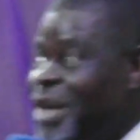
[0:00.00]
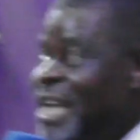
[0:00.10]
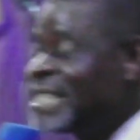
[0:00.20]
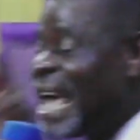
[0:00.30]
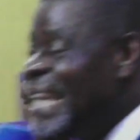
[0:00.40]
He
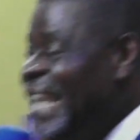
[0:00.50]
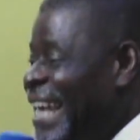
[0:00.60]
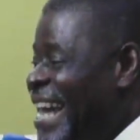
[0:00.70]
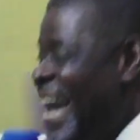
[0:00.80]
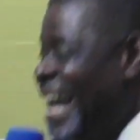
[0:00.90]
said,
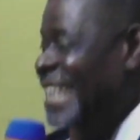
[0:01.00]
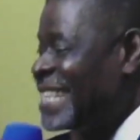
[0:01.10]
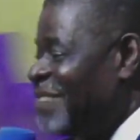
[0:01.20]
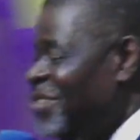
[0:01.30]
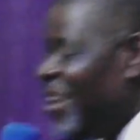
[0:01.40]
ears
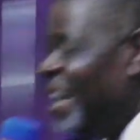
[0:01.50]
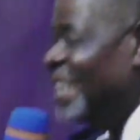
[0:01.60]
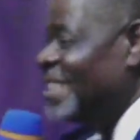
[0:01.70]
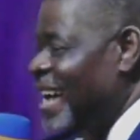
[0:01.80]
have not heard.